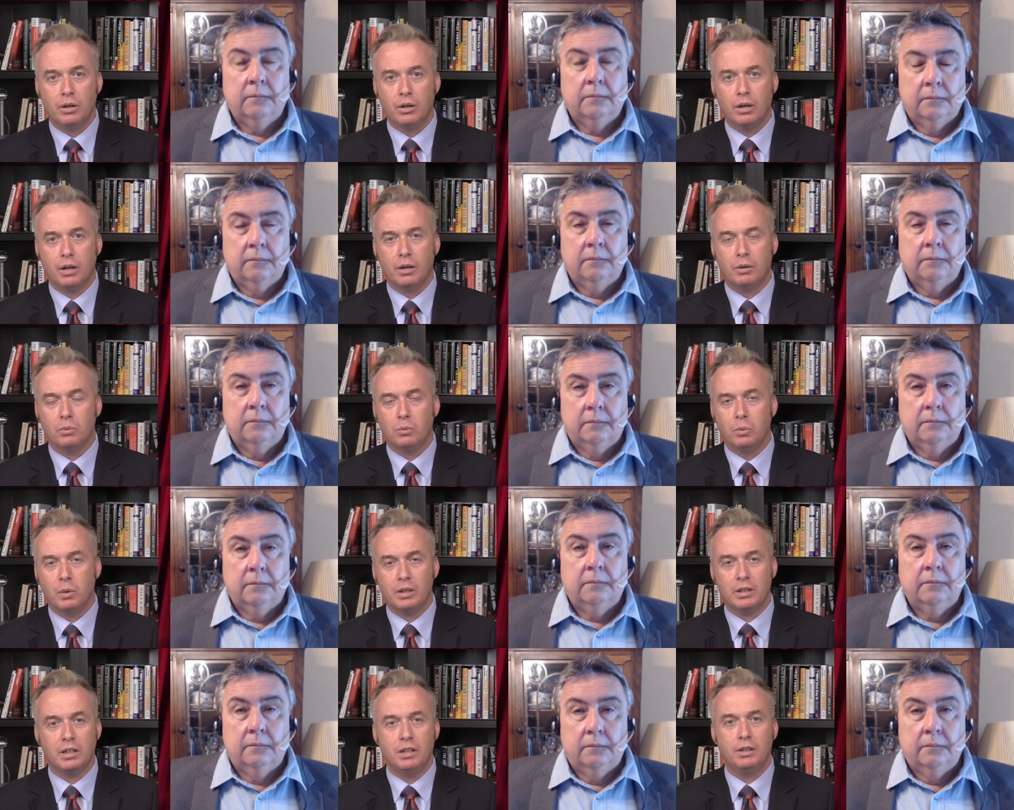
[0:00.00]
Speaker 1: Uh,
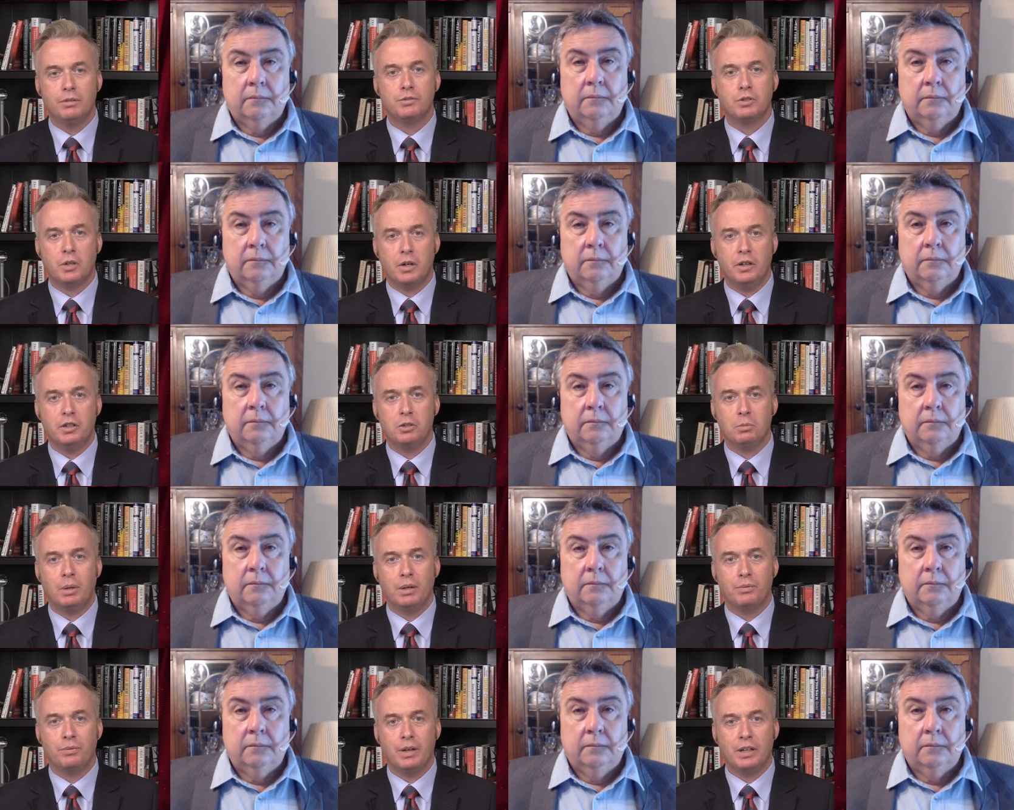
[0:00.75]
what kind of
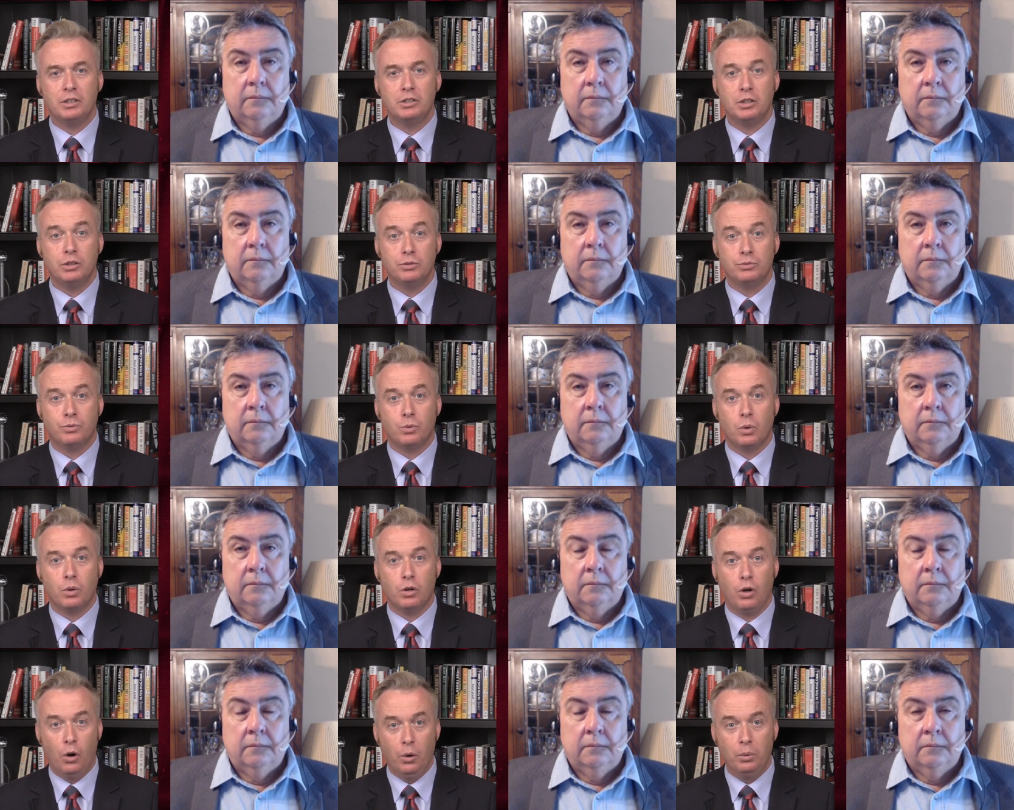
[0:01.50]
charge am I facing
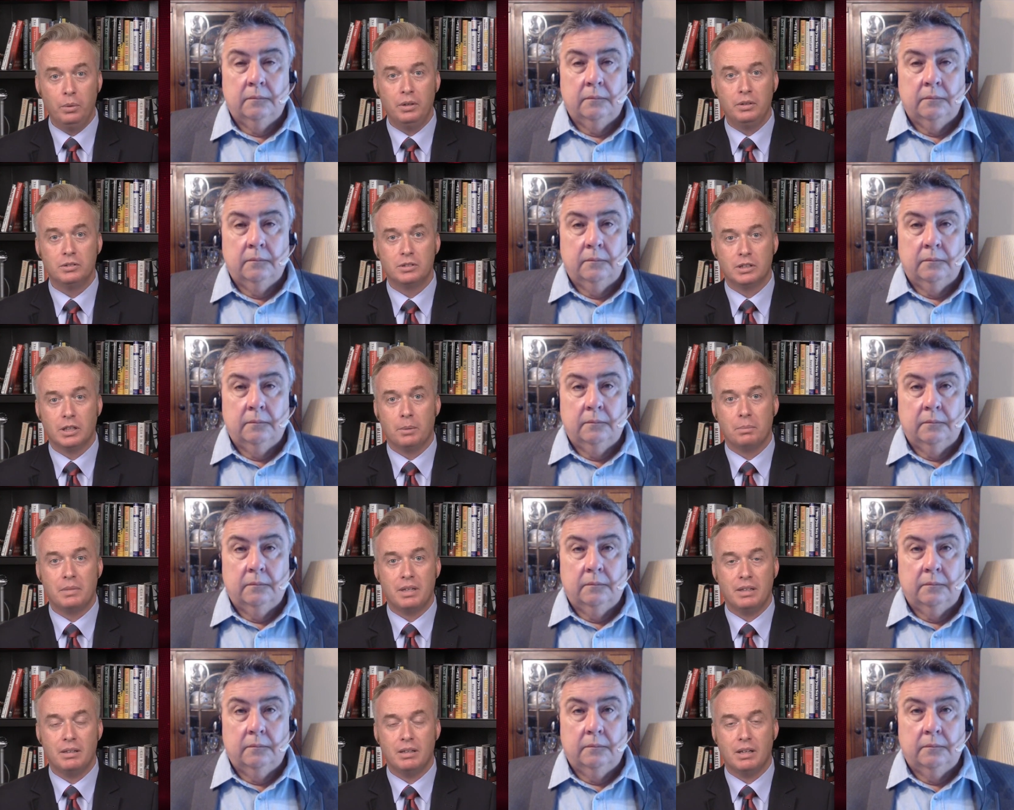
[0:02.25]
for owning
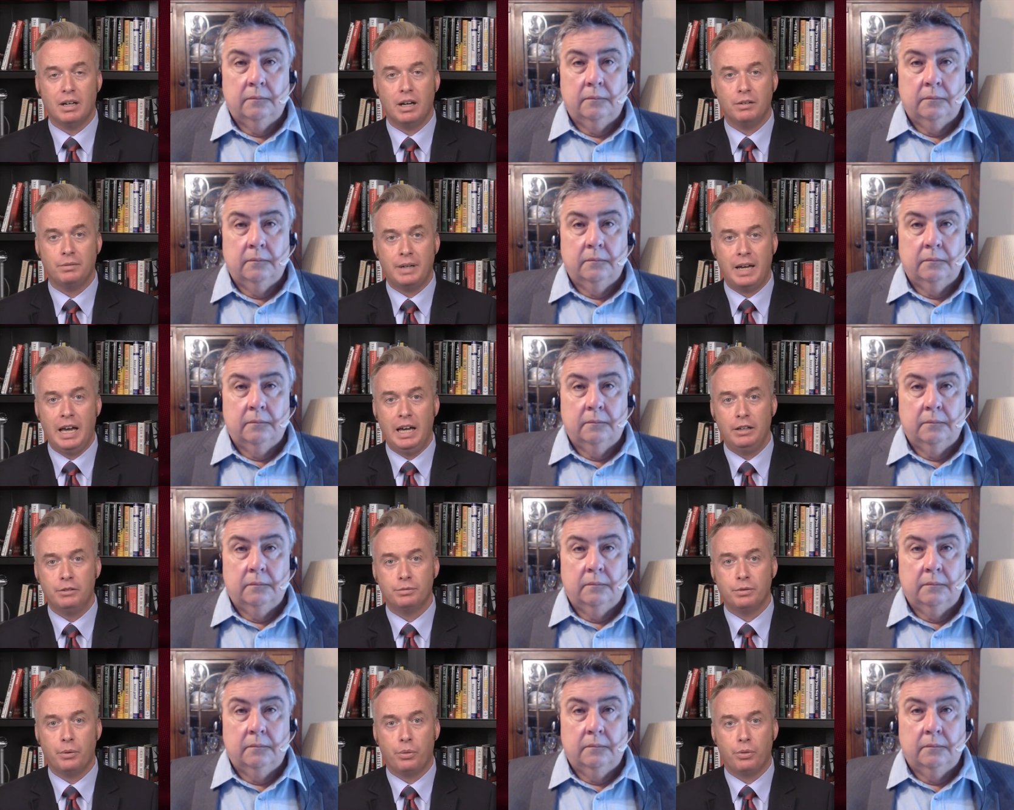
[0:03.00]
something that I've
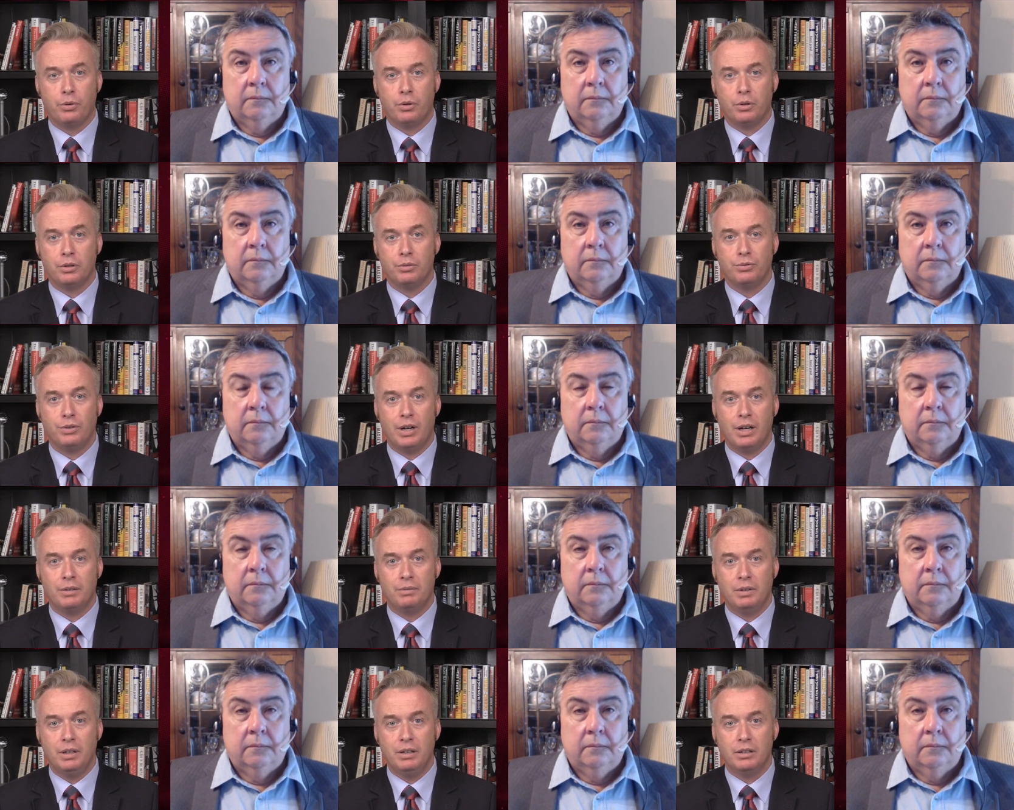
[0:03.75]
had for
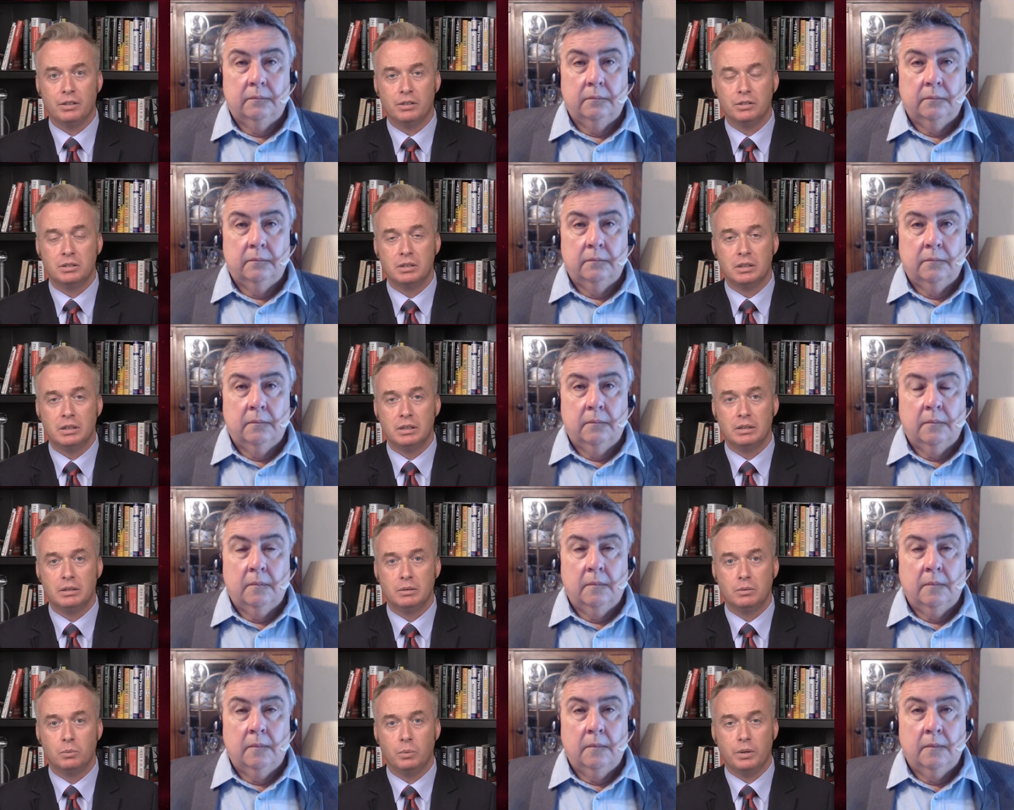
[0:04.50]
35 years
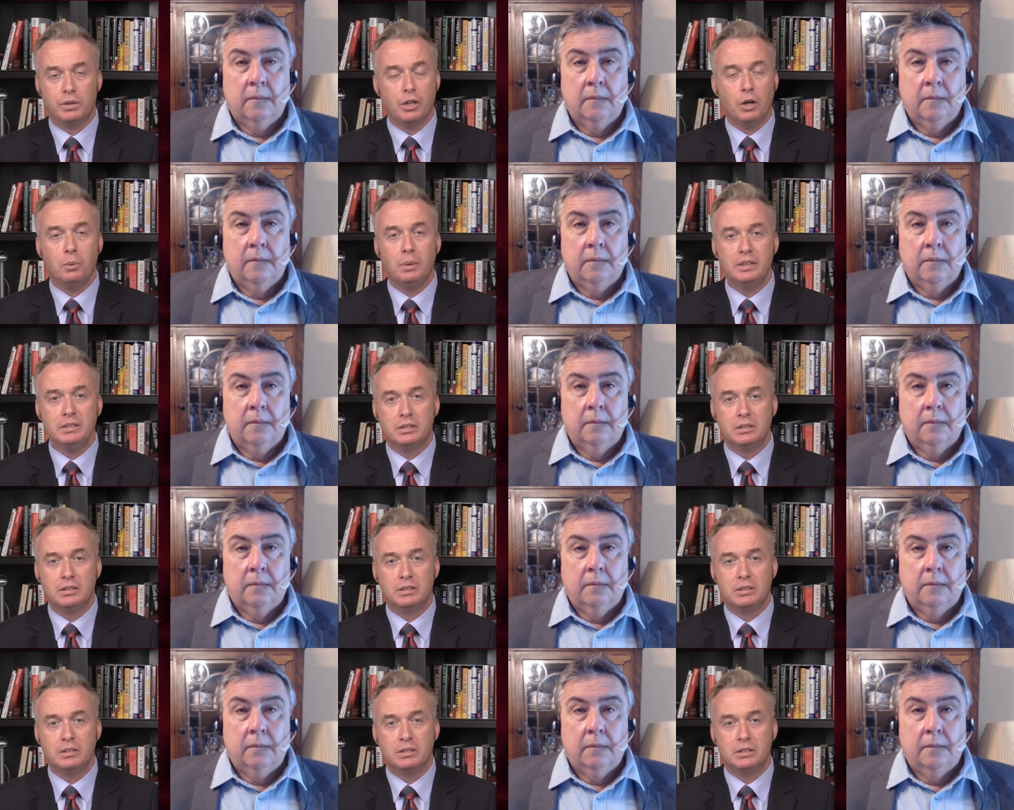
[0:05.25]
with no